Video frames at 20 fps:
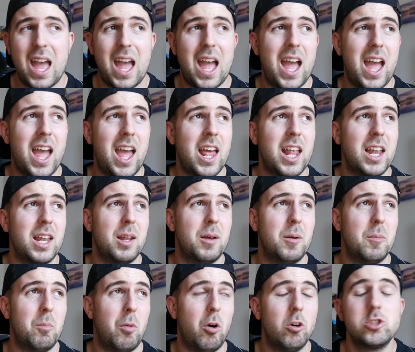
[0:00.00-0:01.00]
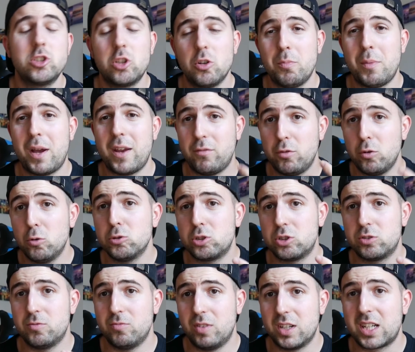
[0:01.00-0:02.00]
And most of my
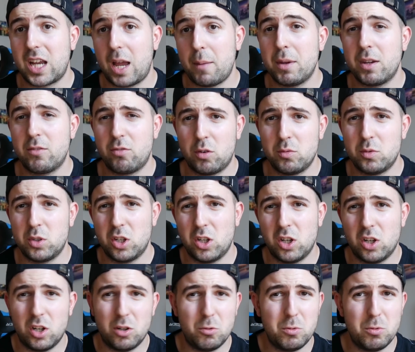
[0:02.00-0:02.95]
views were coming from the